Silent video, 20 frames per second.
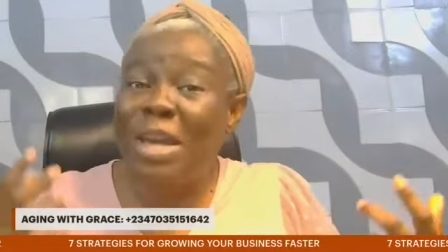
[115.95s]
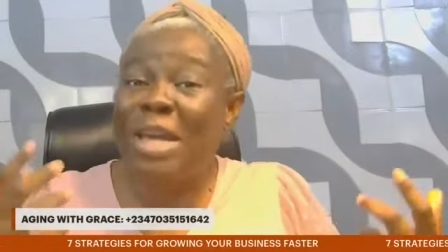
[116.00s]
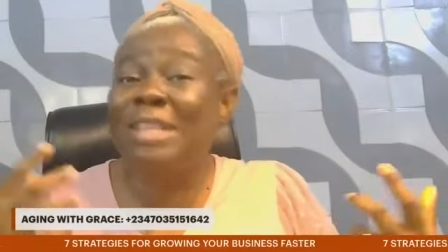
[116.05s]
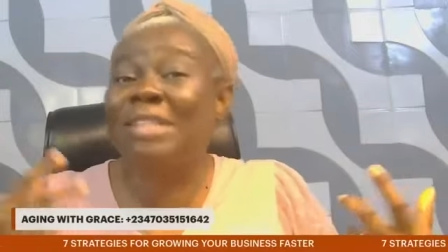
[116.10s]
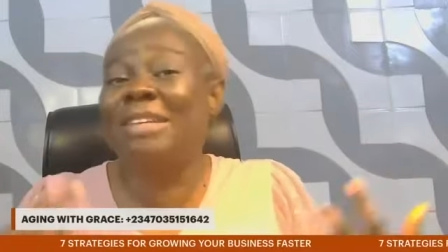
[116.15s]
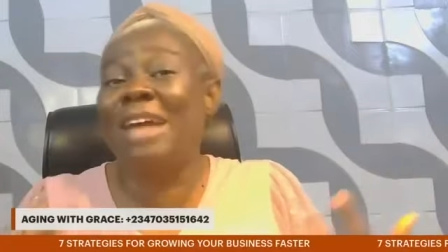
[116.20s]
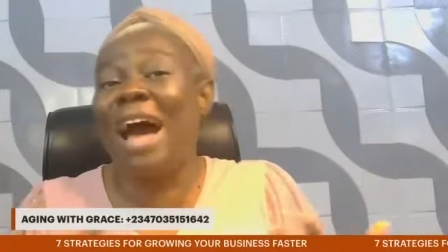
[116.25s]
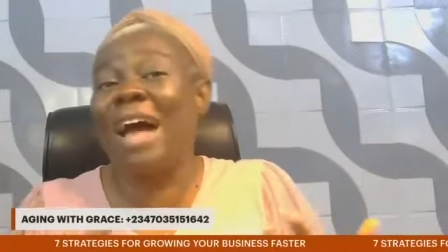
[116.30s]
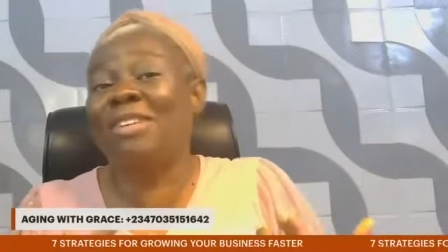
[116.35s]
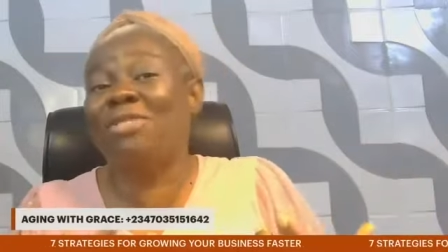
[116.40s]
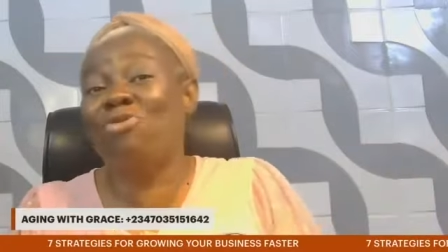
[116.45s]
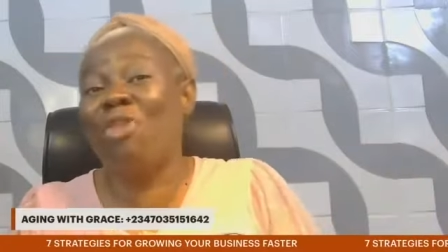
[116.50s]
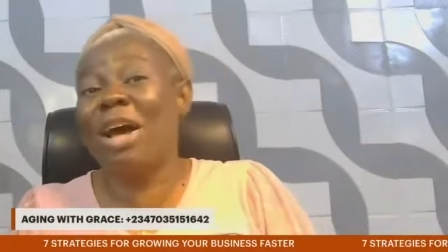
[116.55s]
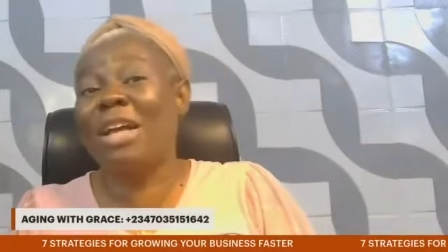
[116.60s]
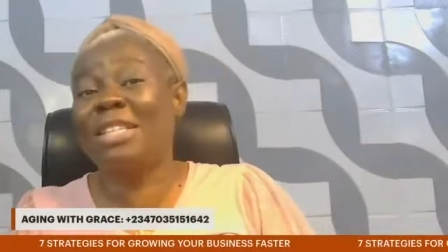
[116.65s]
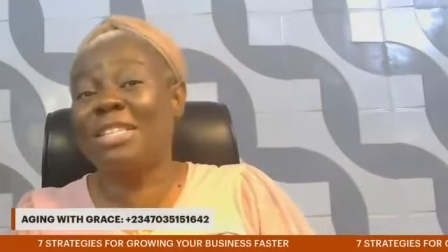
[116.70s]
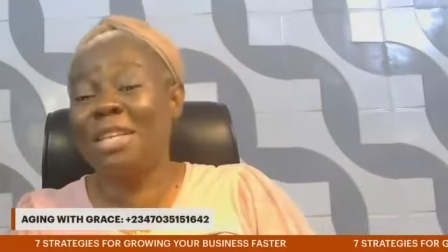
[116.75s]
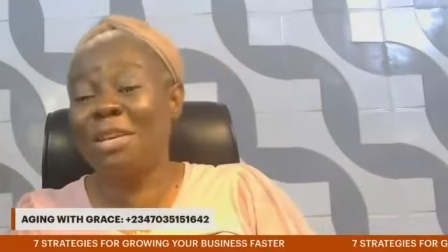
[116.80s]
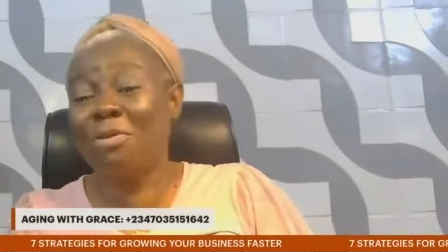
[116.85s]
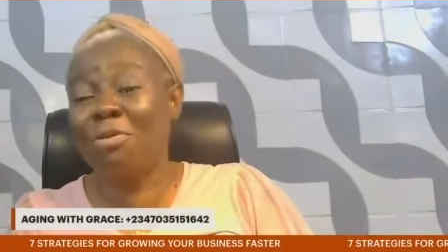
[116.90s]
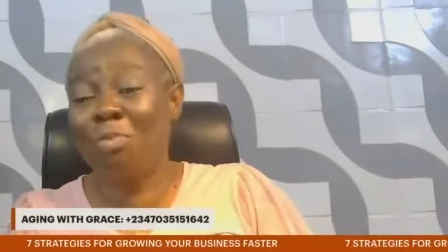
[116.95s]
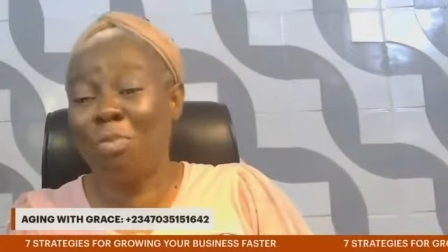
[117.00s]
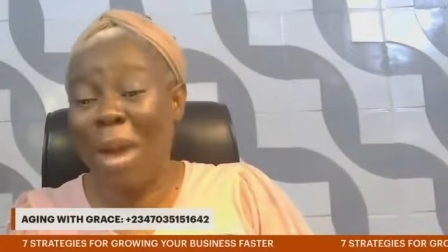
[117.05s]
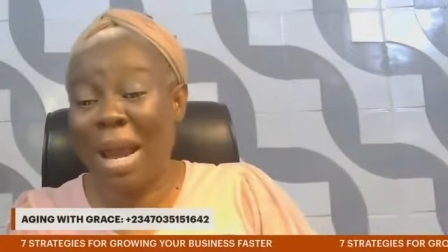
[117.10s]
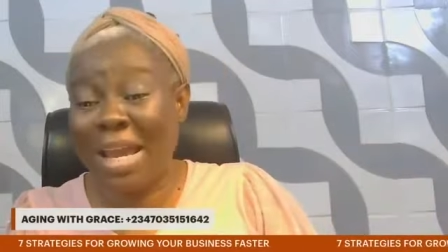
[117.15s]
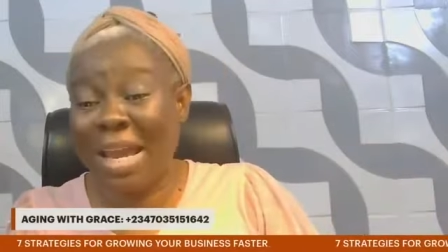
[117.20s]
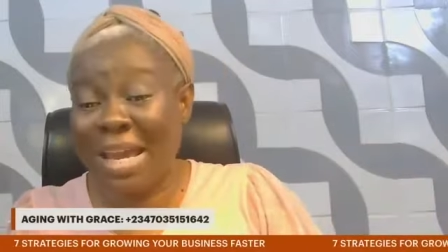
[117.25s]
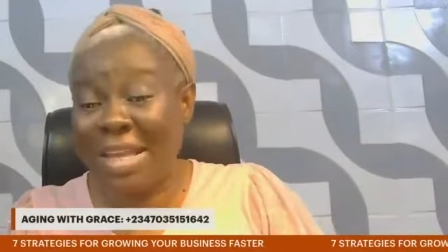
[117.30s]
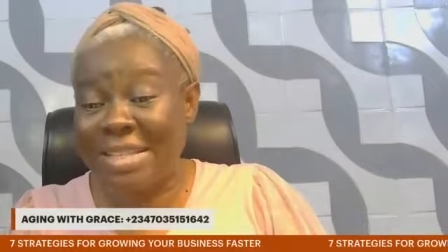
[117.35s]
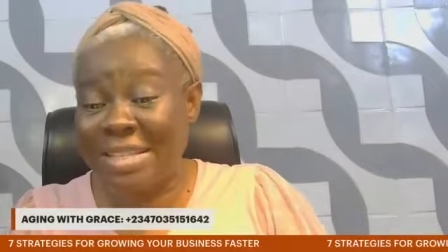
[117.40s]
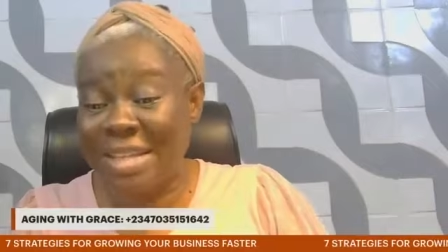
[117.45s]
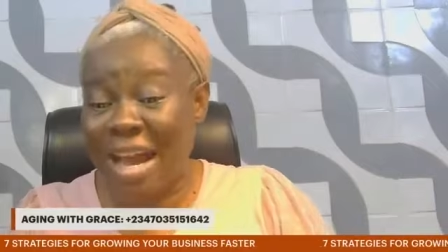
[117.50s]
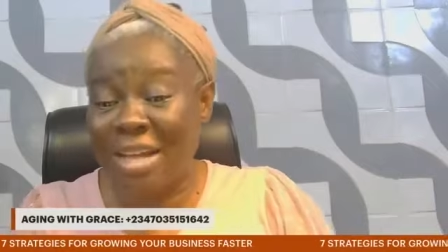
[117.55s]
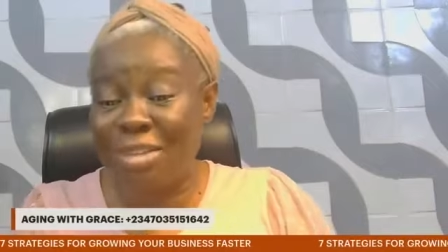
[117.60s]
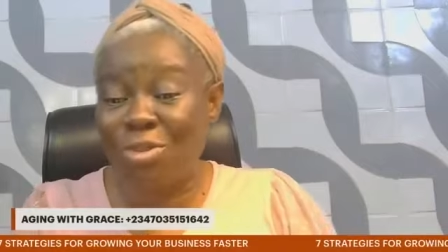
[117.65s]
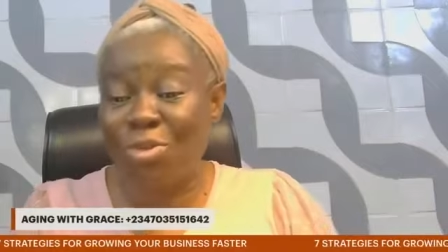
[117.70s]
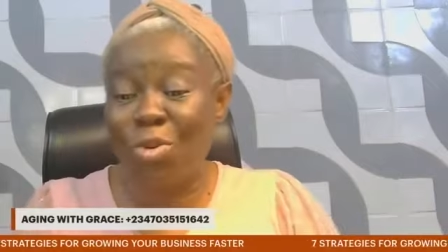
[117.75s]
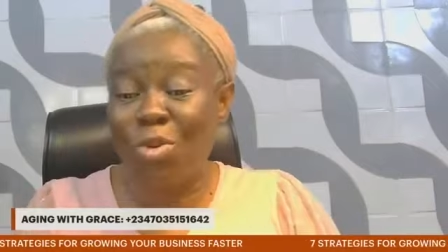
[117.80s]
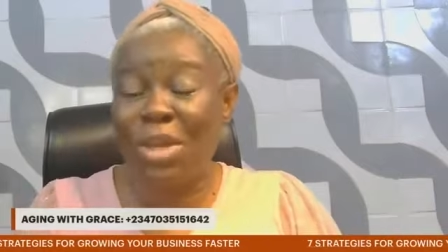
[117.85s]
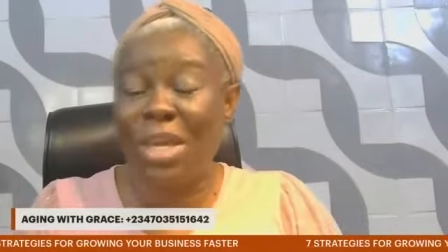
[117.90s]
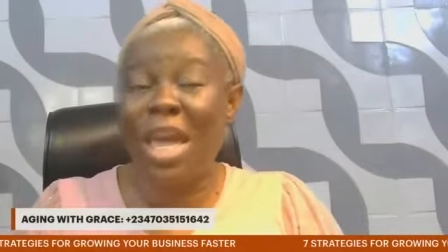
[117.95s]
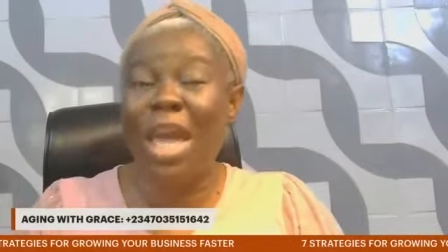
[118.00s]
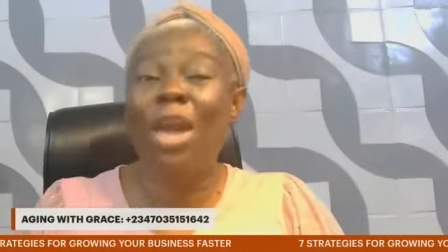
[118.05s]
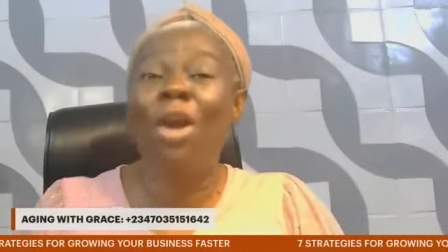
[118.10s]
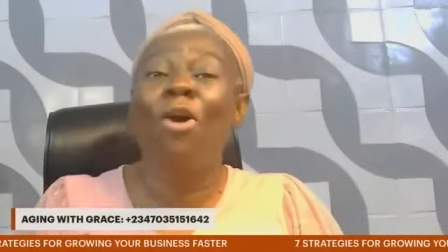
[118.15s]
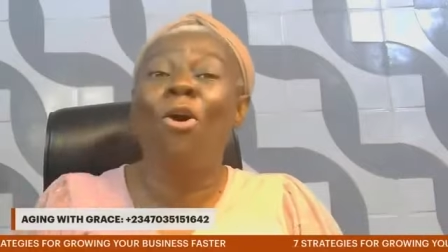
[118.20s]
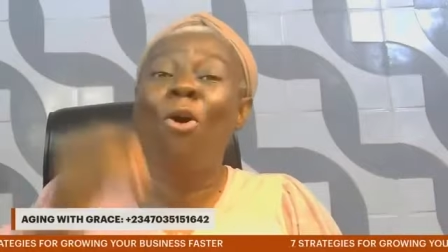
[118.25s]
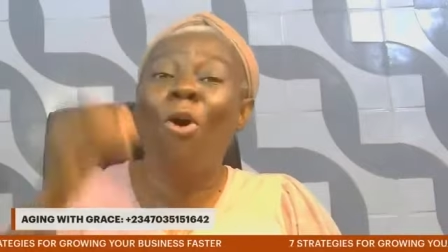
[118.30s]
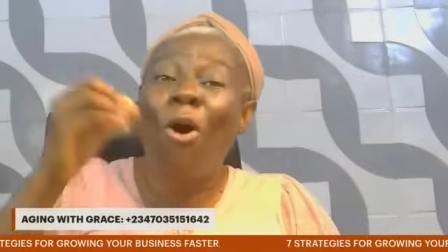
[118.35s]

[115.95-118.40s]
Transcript: in attracting marketers, okay,